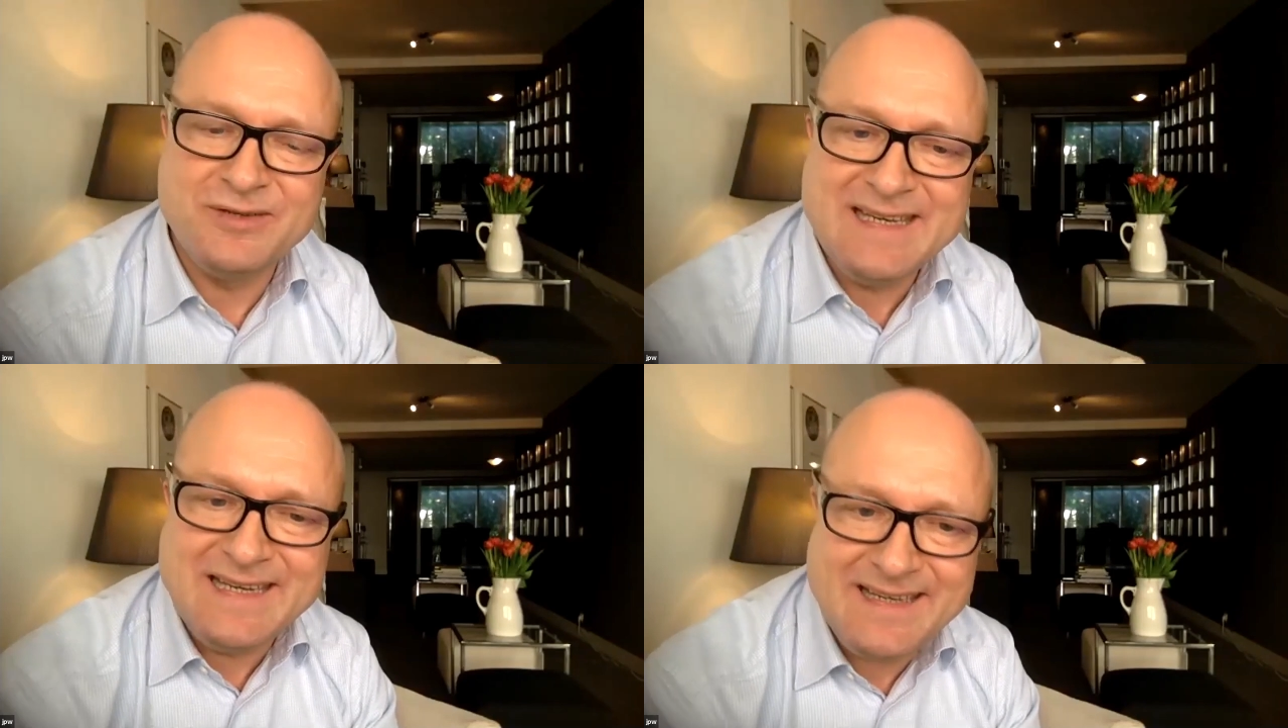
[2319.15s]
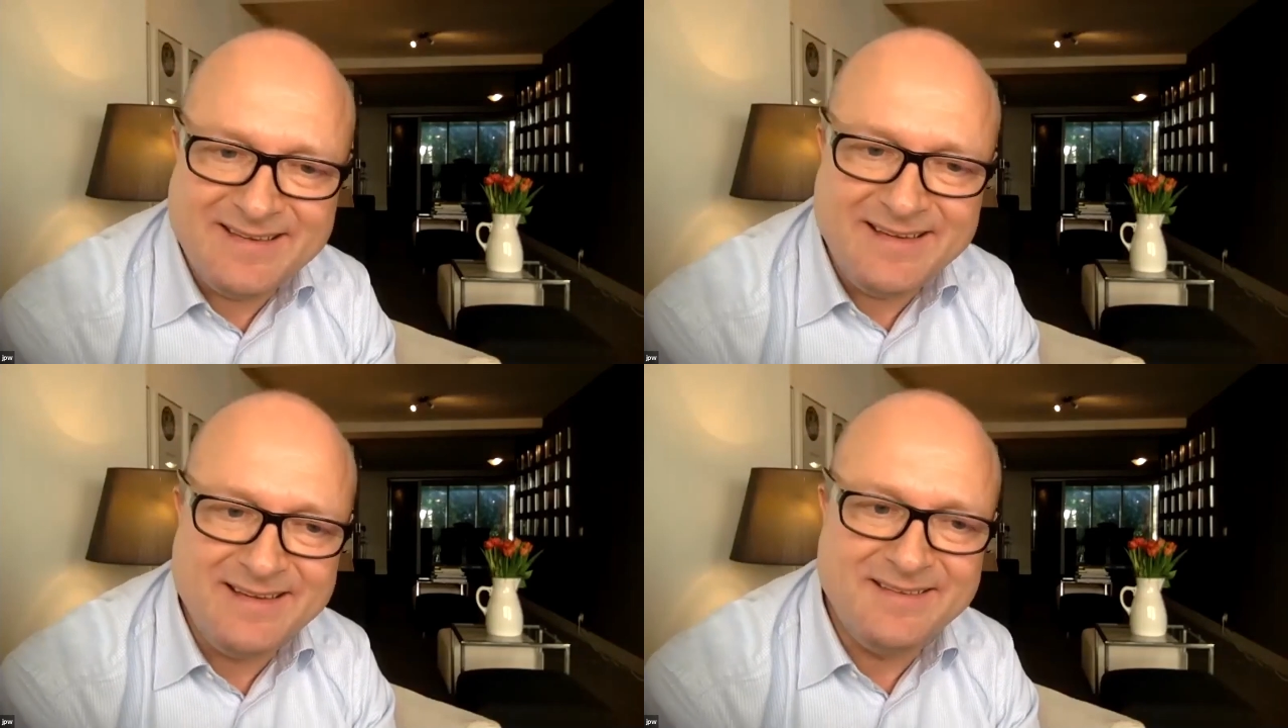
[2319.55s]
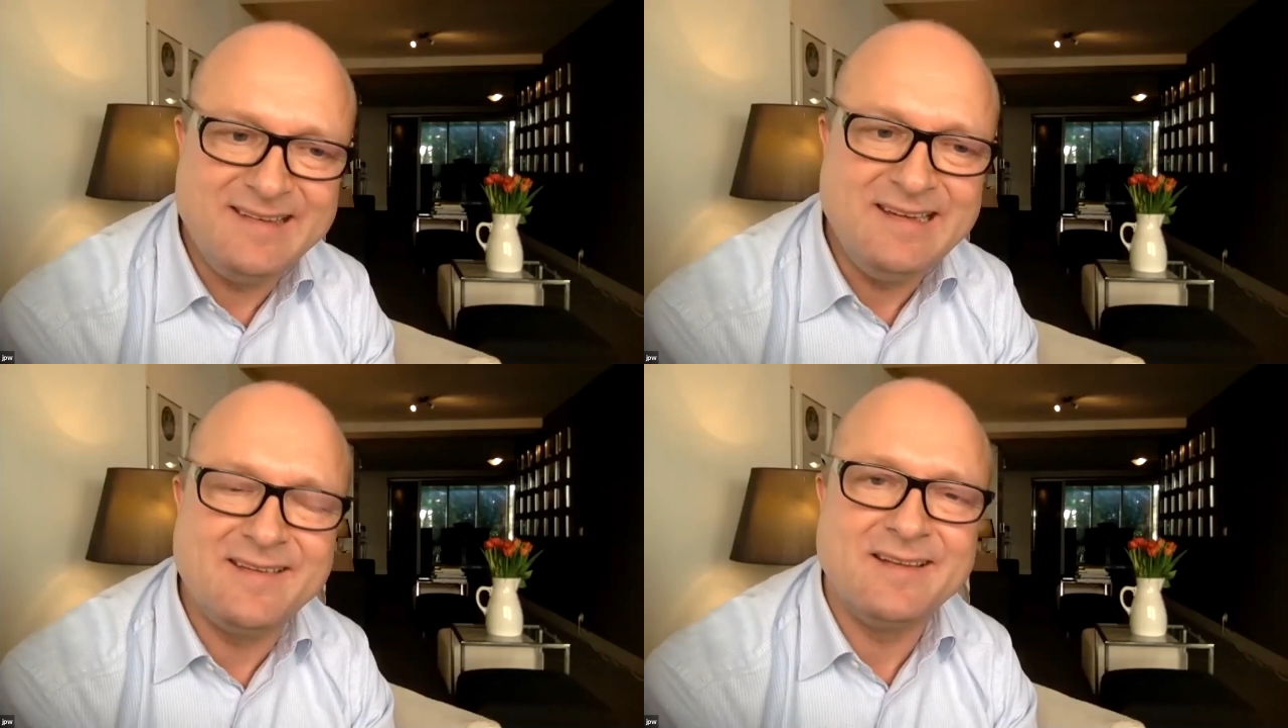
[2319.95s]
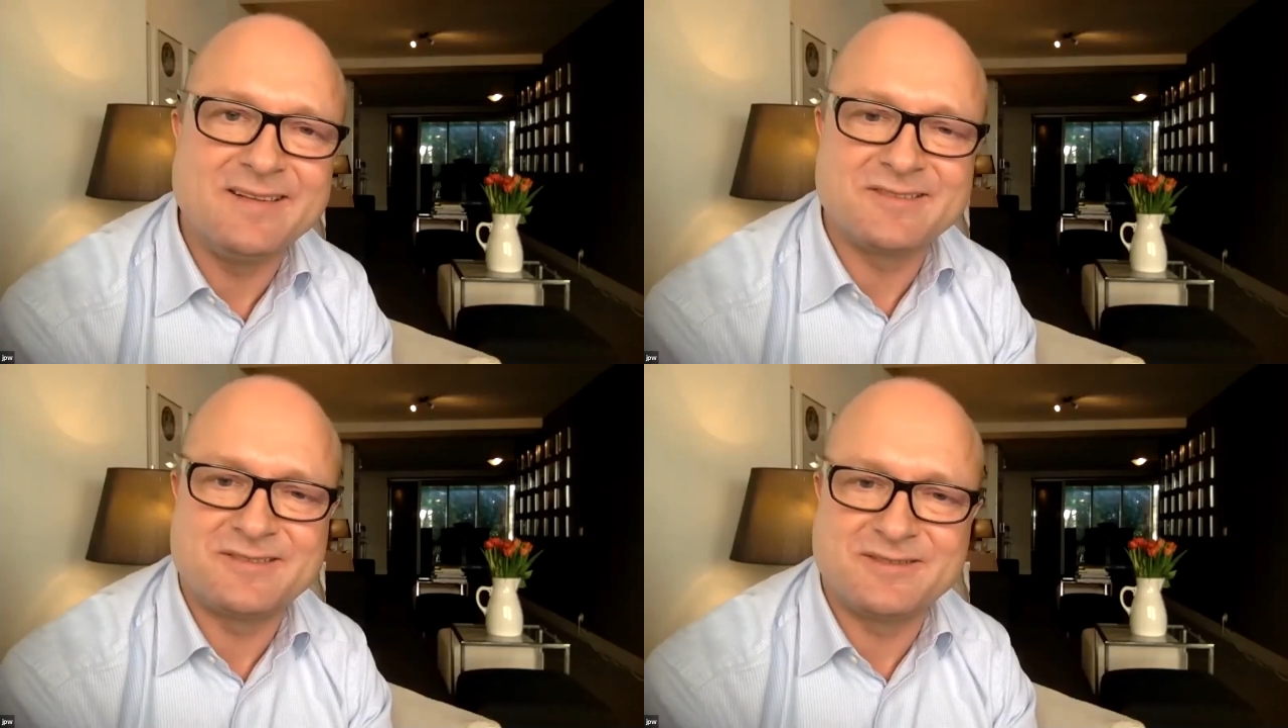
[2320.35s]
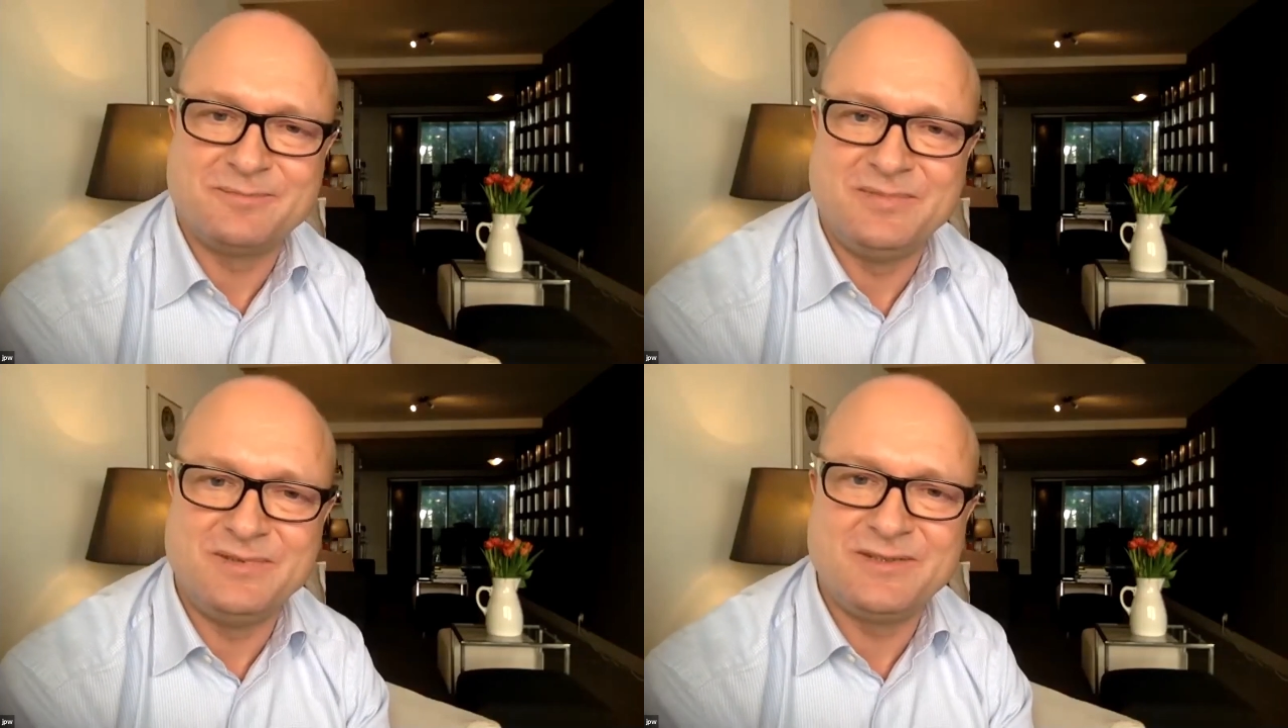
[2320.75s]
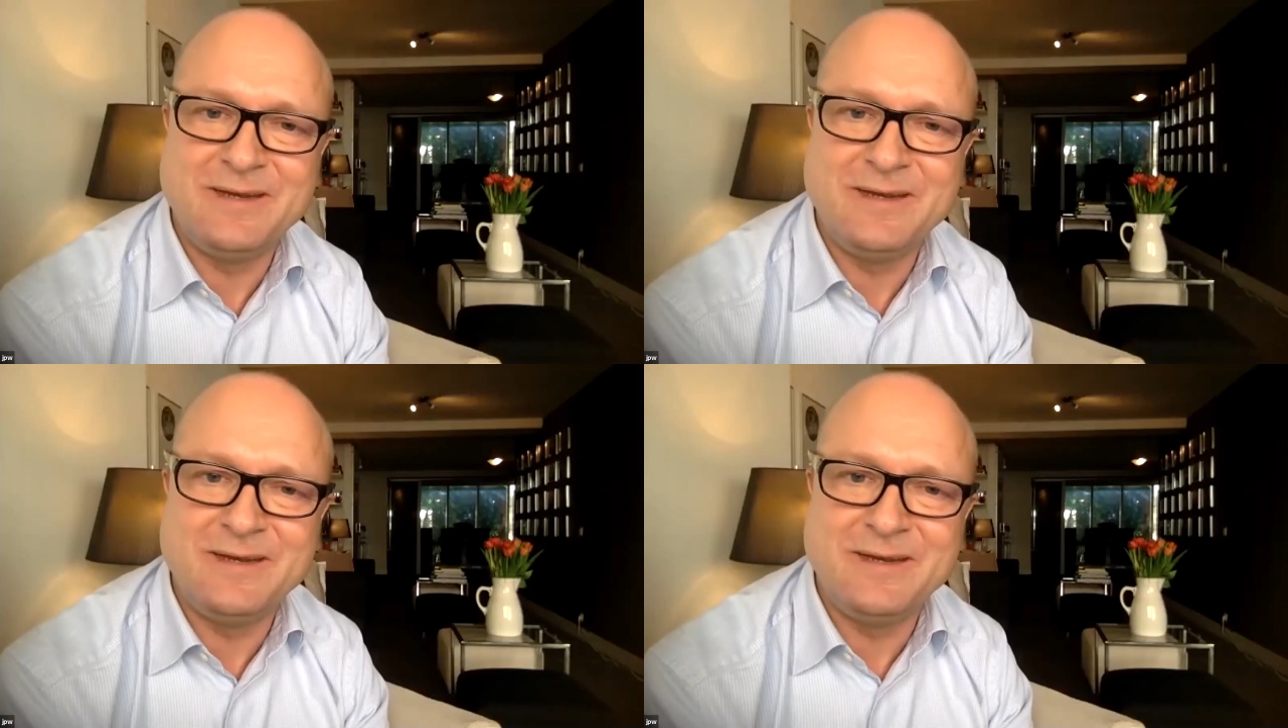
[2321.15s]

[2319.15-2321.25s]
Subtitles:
because you need the details